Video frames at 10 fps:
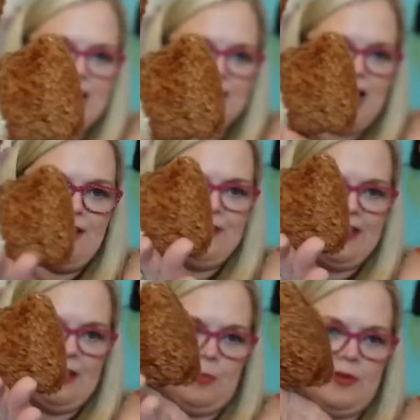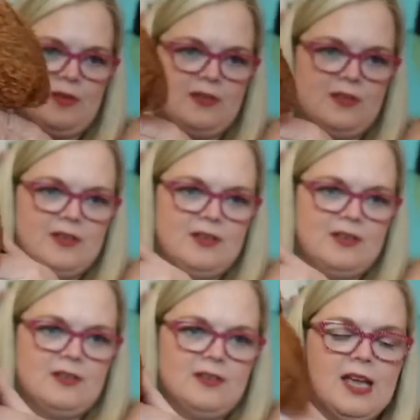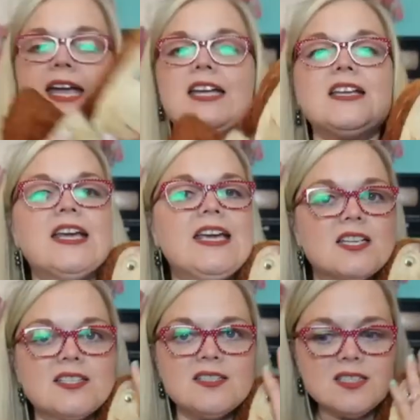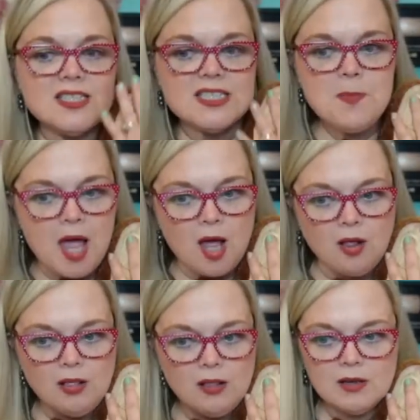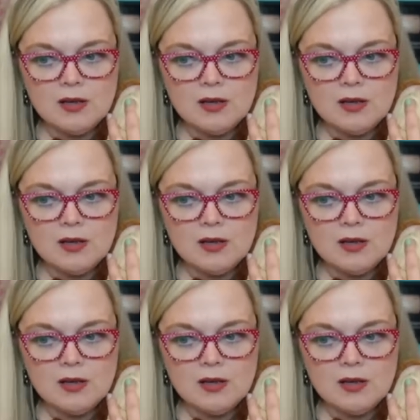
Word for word: love him. He he doesn't smell.